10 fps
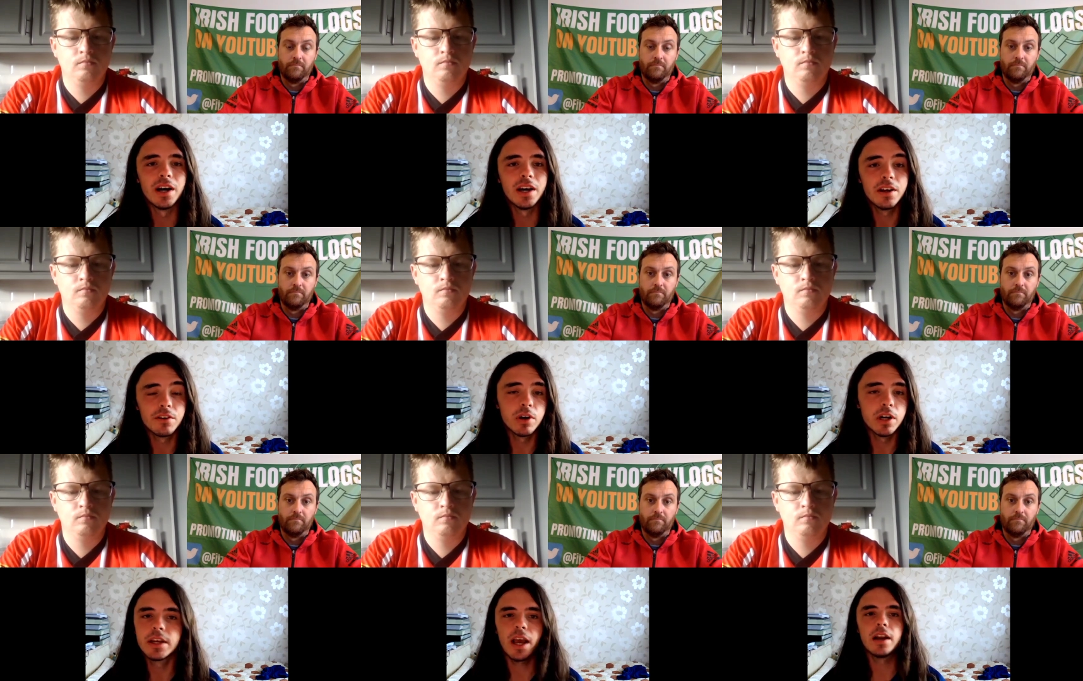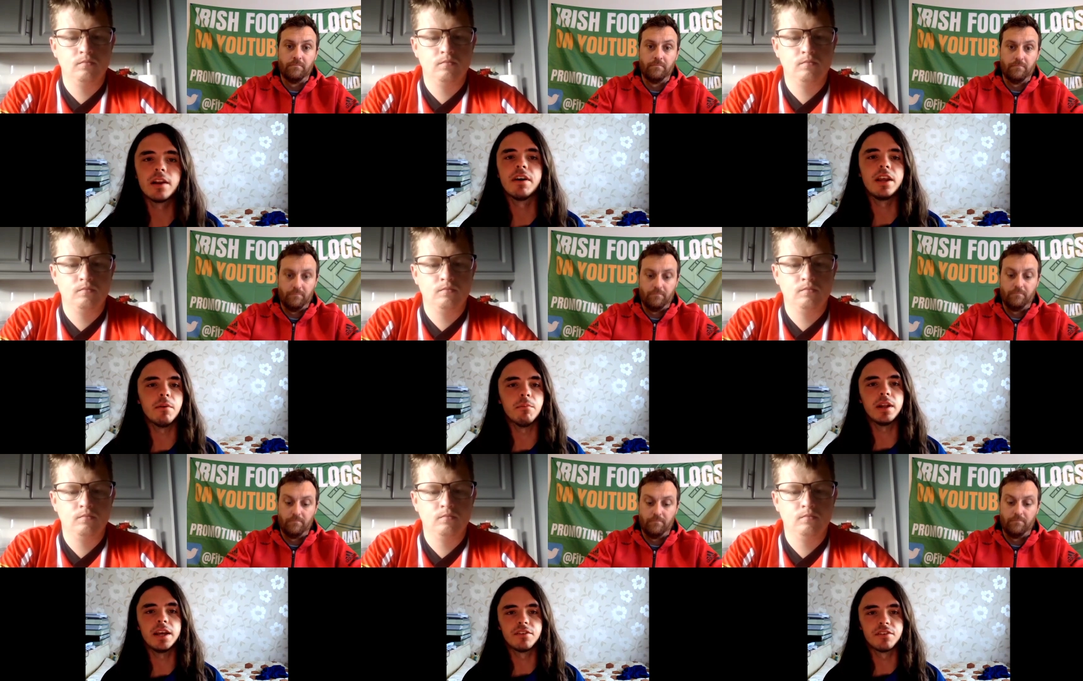Speaker 1: uh, really can't have any
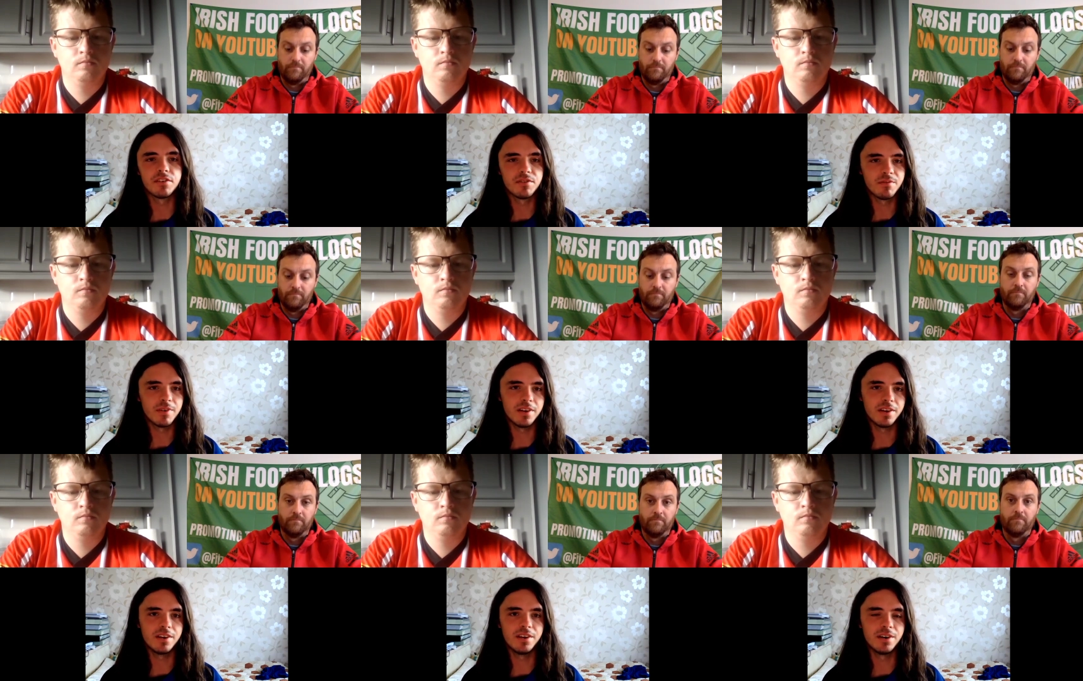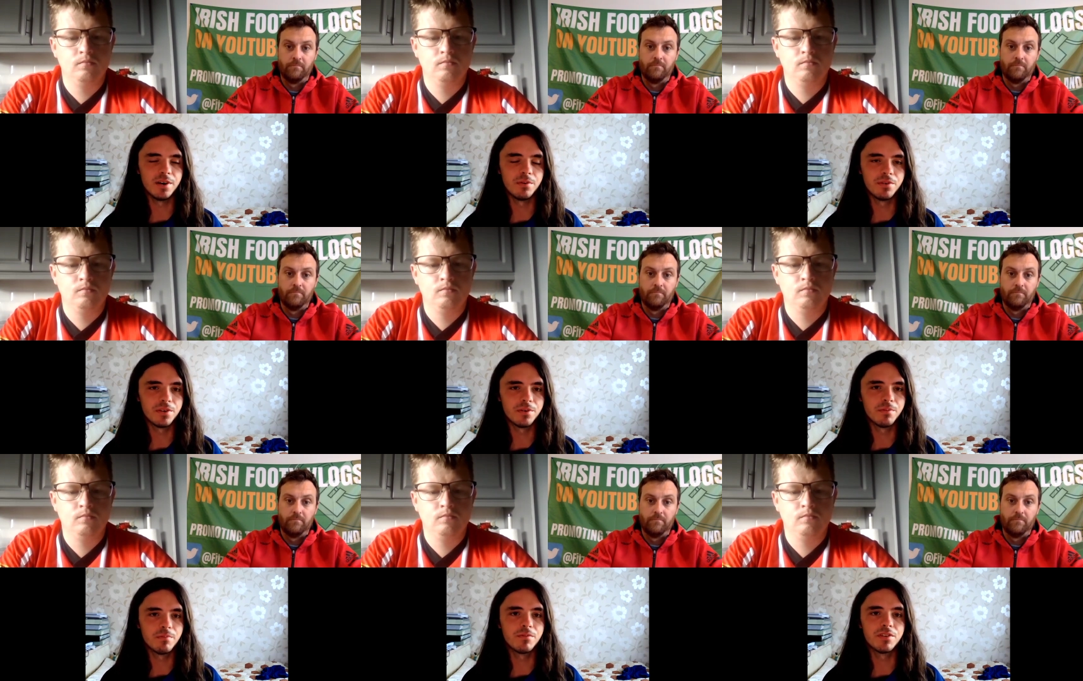complaints. Uh, you know, so
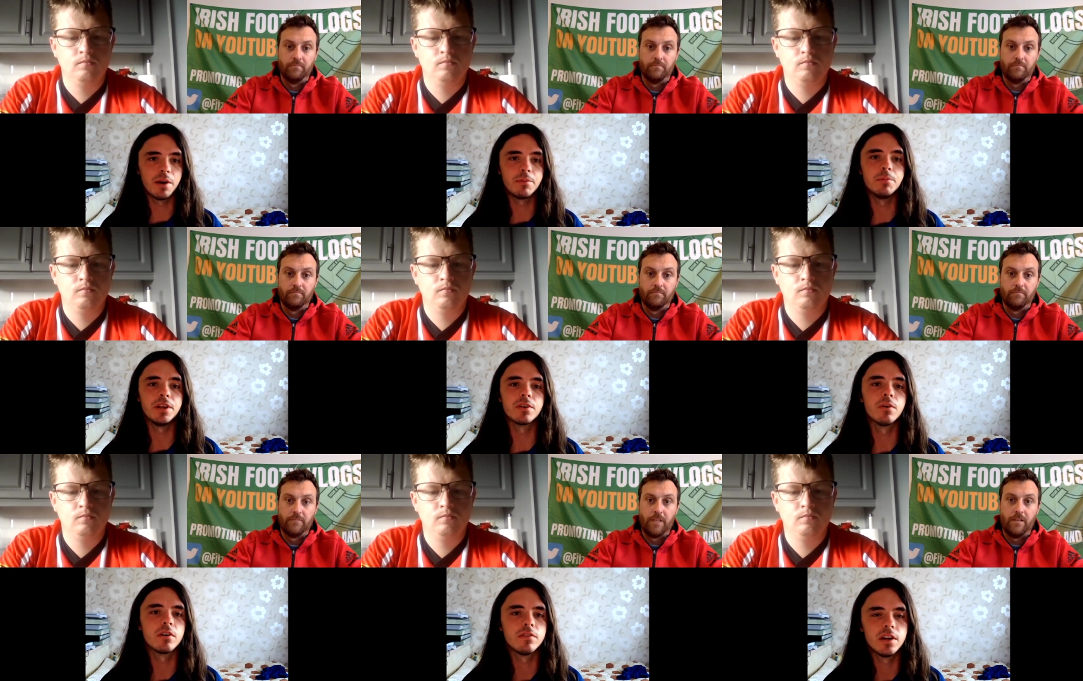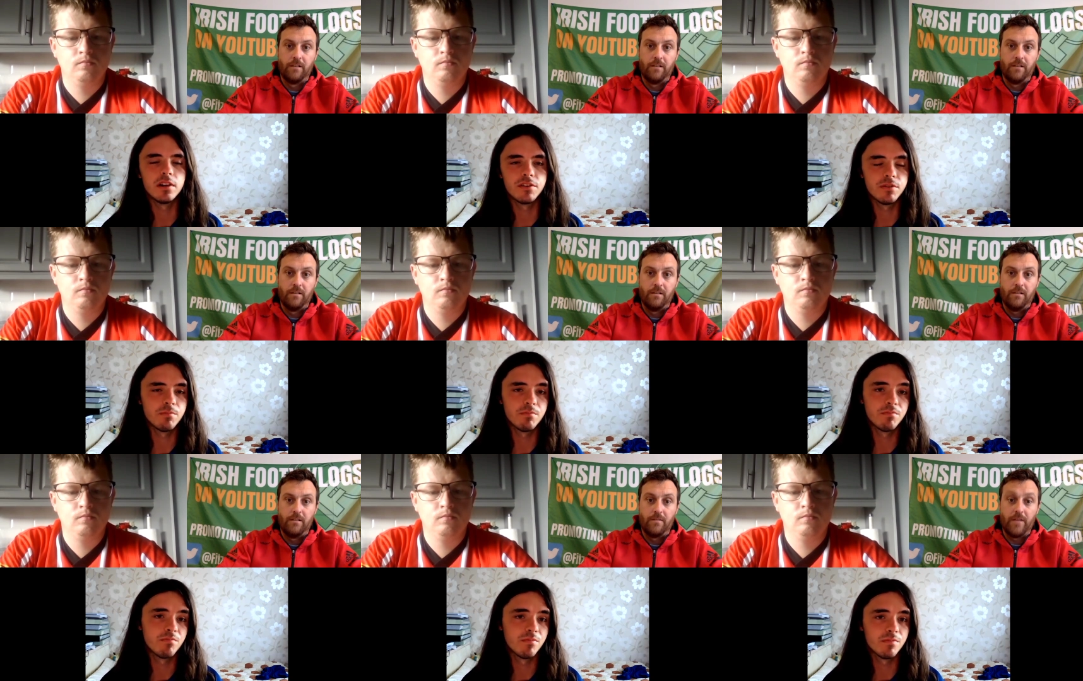just happy to be in the quarterfinals. And,
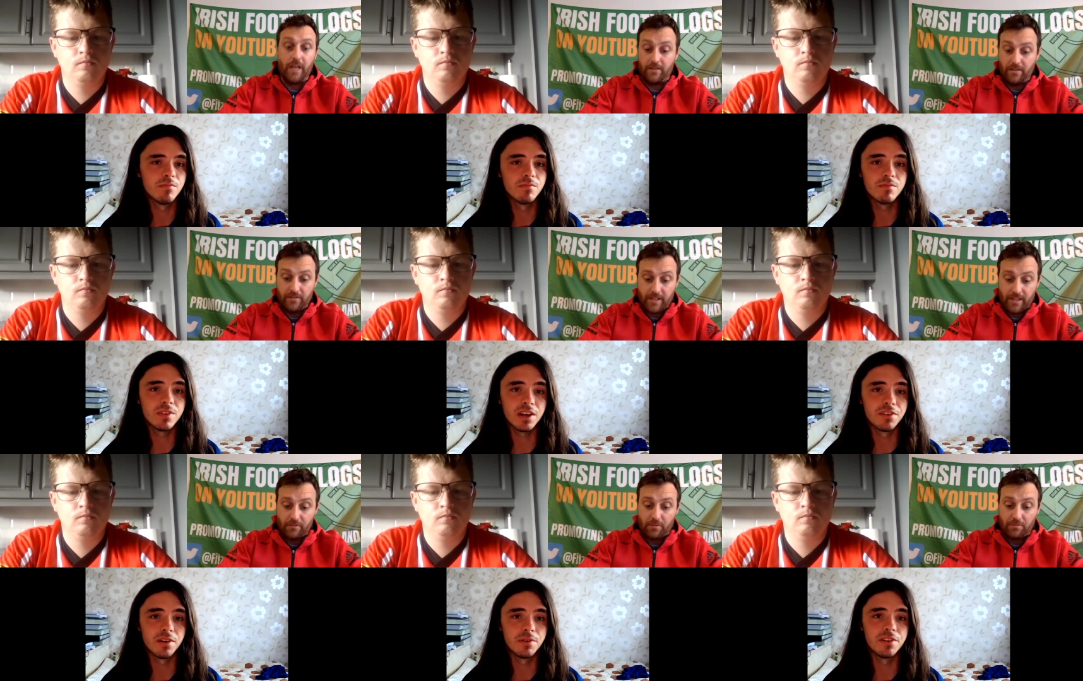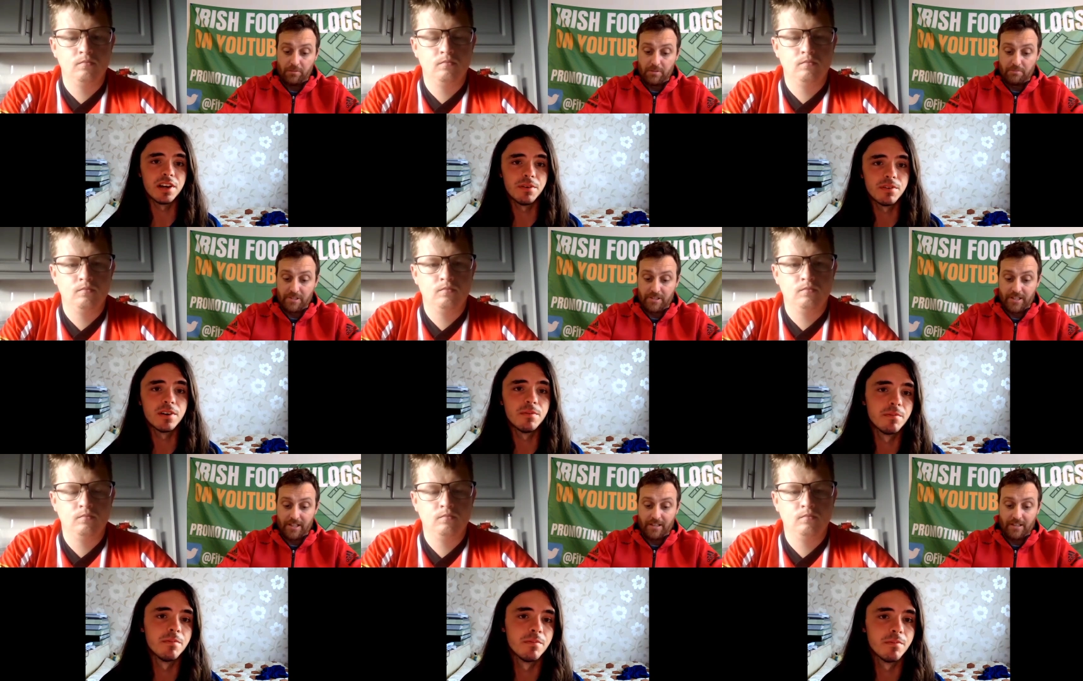
Speaker 2: yeah, I don't think anyone will
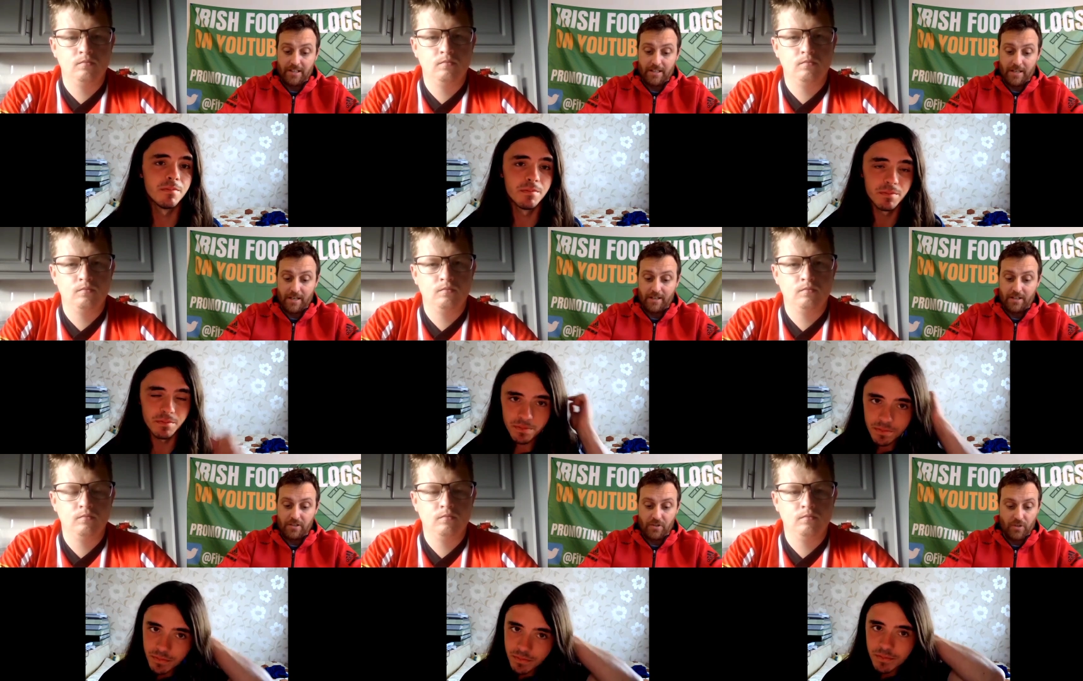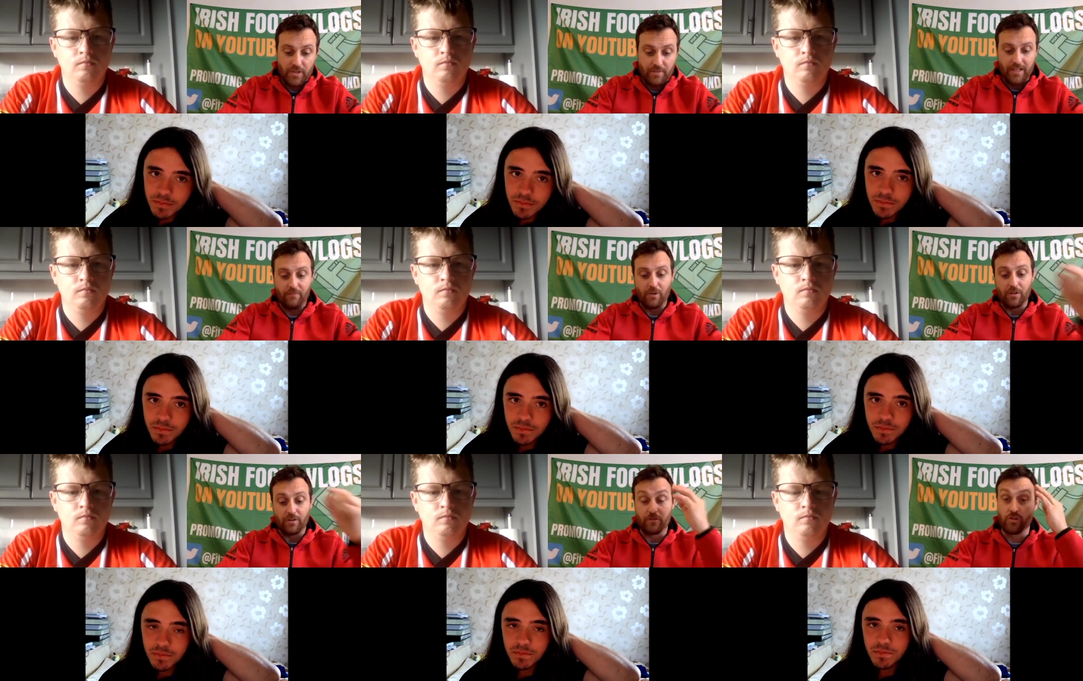particularly get any joy of playing
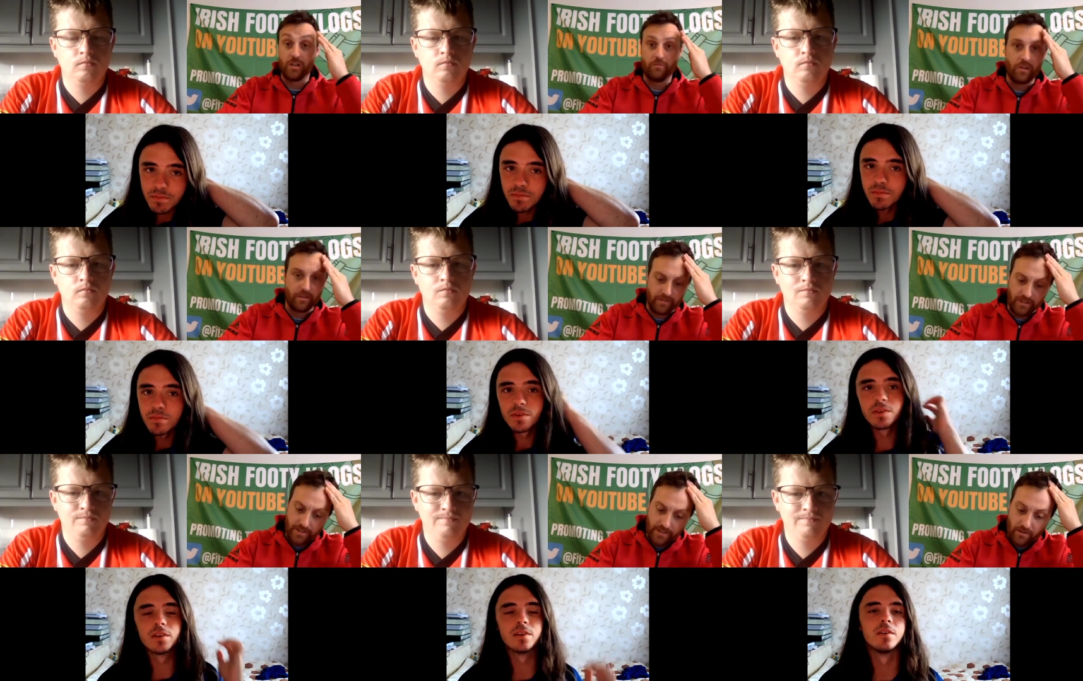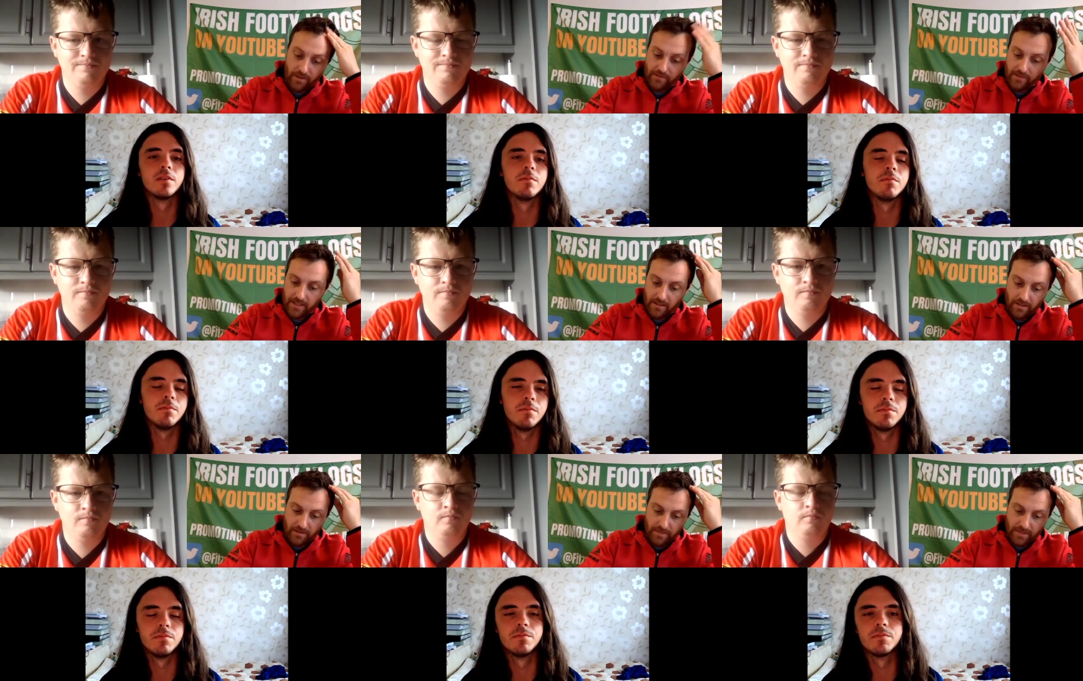Waterford, drawing Waterford or the
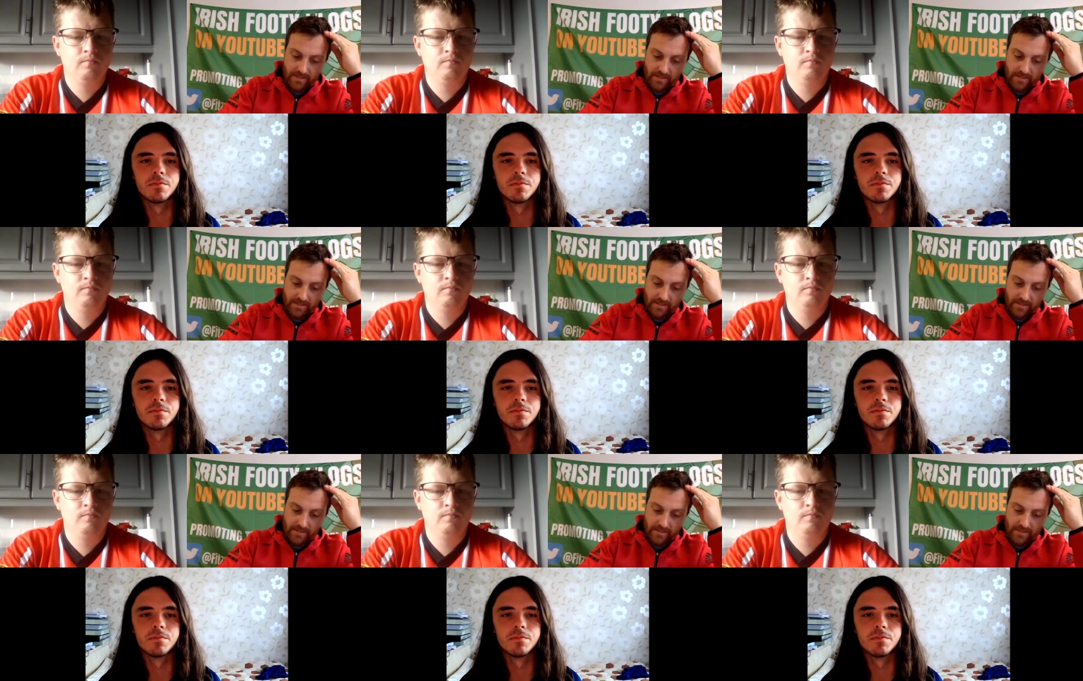RSC either,